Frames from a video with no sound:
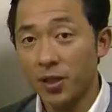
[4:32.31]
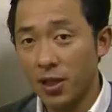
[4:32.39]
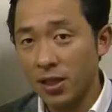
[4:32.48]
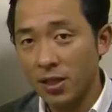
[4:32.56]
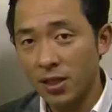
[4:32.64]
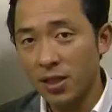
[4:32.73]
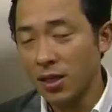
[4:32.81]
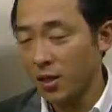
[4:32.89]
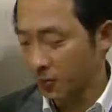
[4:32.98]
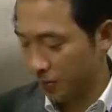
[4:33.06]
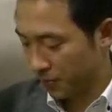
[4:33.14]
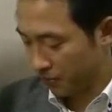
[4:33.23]
easy.
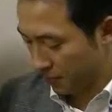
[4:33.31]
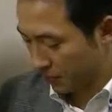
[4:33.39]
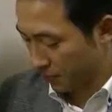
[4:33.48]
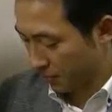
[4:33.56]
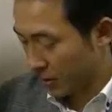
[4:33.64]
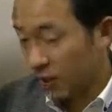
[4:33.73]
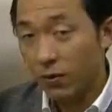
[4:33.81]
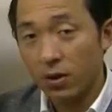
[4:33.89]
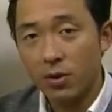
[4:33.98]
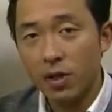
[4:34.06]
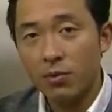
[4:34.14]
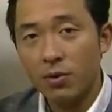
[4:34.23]
For
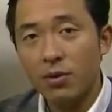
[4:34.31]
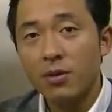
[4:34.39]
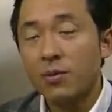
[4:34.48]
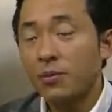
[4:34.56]
example,